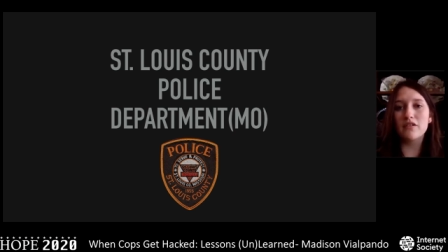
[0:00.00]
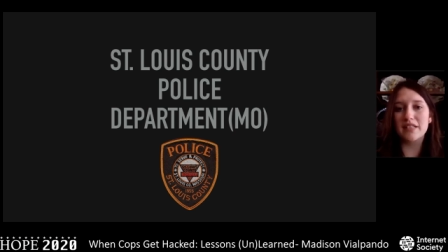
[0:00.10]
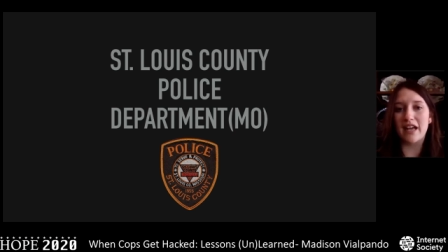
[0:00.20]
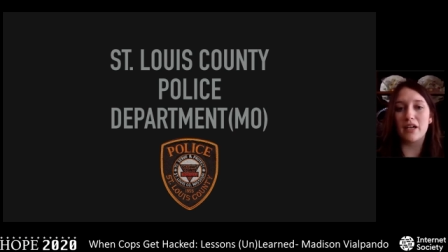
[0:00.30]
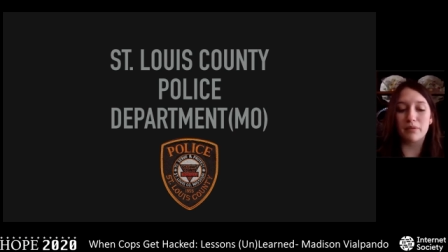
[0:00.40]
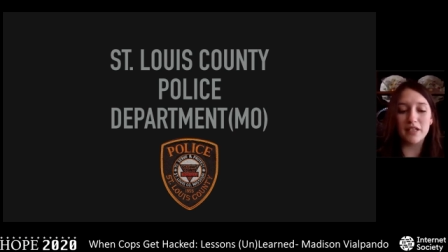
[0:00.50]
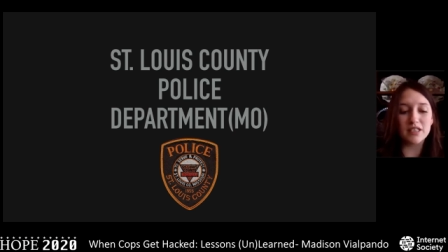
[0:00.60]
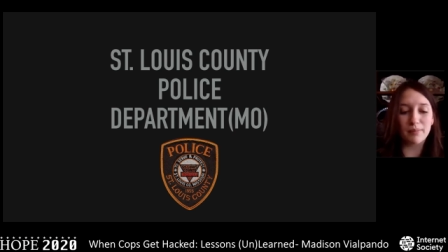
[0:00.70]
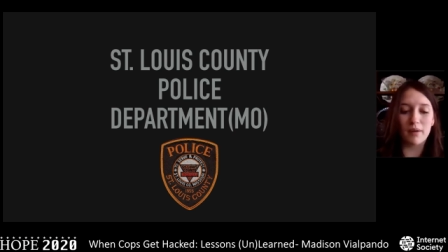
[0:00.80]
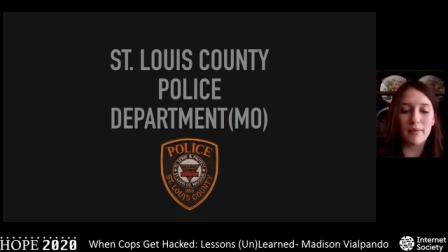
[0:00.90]
Louis County
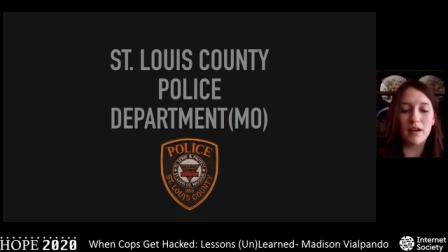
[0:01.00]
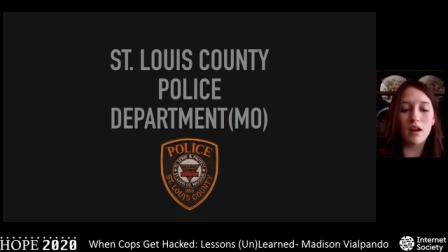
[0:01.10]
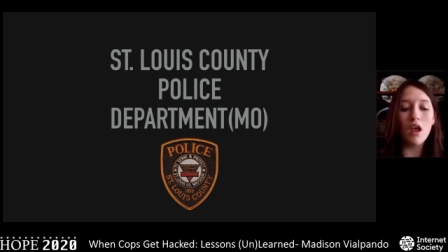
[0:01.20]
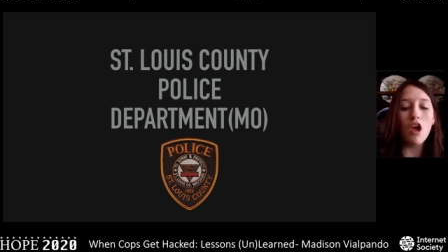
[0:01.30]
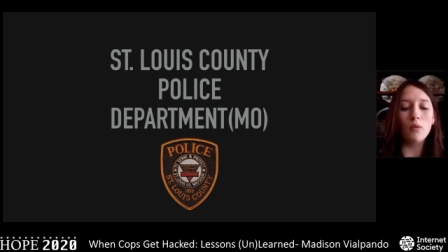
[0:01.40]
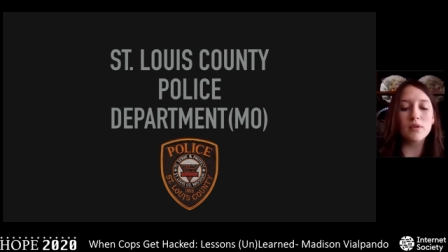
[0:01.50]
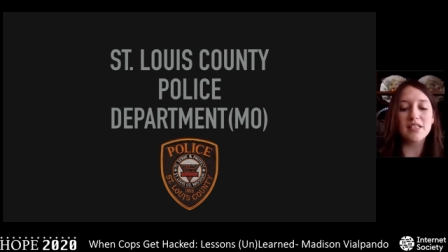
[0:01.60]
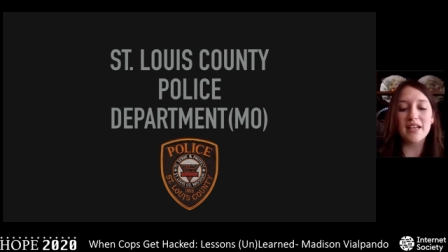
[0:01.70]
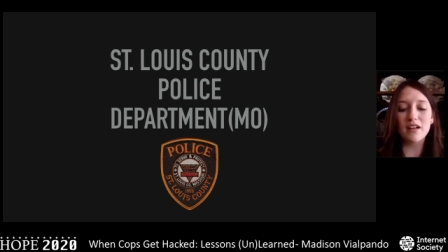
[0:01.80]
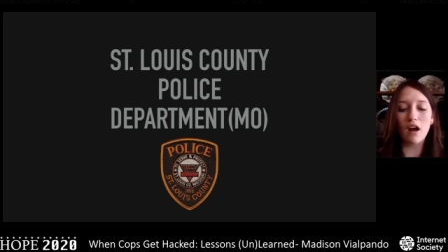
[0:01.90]
Police Department was
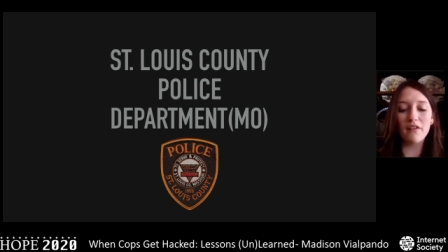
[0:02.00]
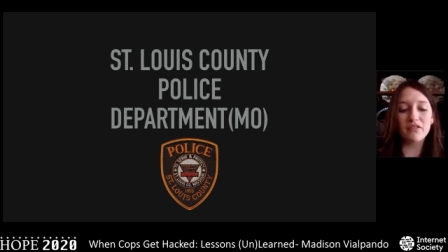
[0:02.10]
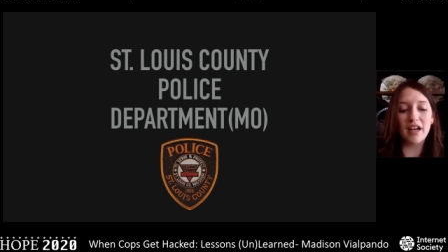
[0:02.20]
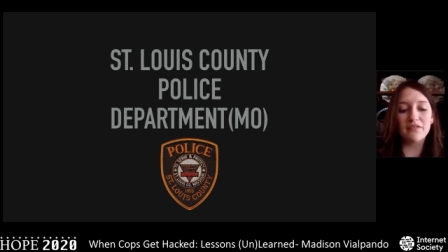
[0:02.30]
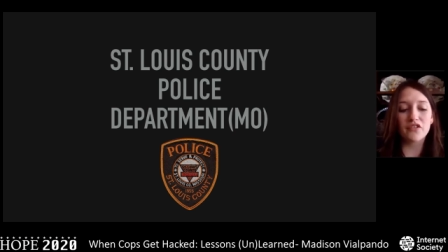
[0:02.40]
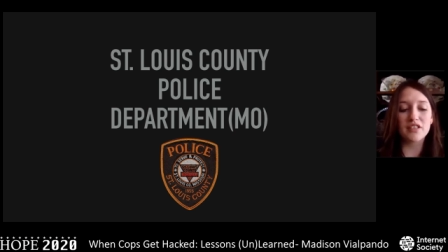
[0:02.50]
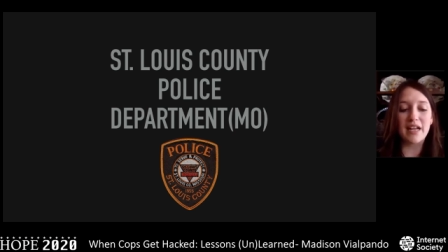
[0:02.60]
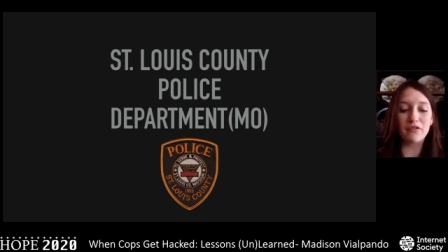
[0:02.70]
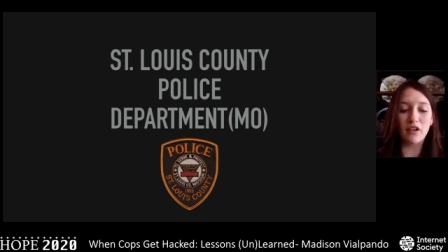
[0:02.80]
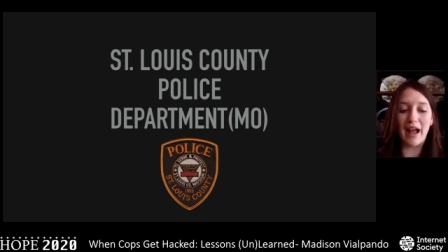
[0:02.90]
taken offline for
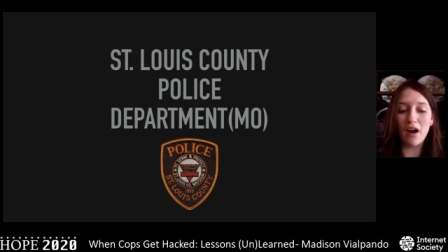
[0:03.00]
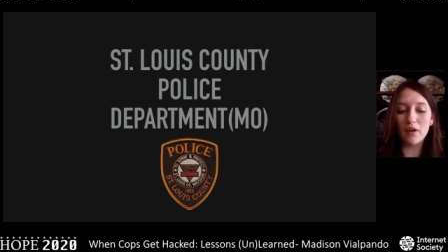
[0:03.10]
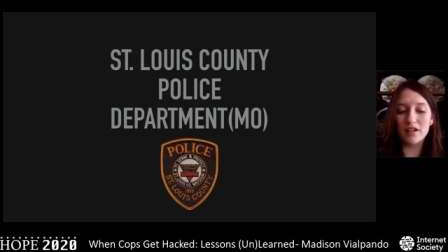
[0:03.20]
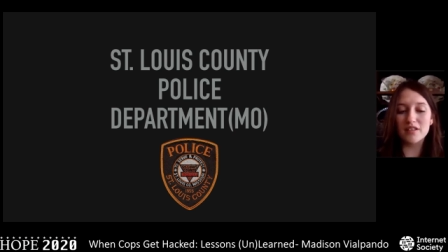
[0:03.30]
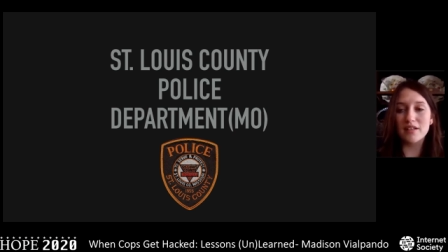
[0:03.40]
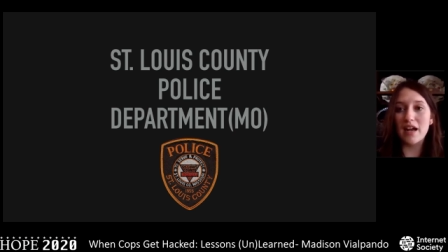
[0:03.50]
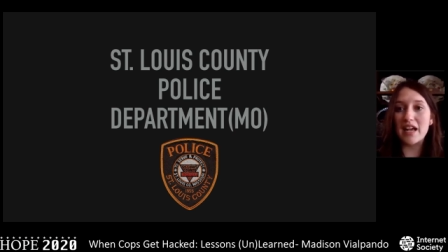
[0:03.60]
several hours